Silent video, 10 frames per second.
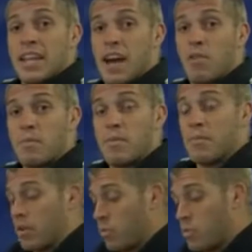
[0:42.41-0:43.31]
Now
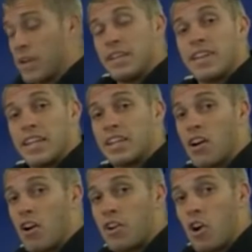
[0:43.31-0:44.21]
remember, when we're inside the
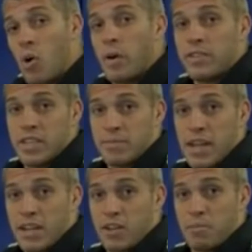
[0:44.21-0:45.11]
guard, always keep
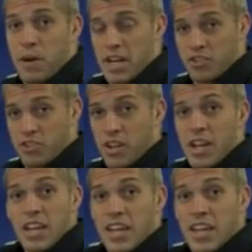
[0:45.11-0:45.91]
that good posture.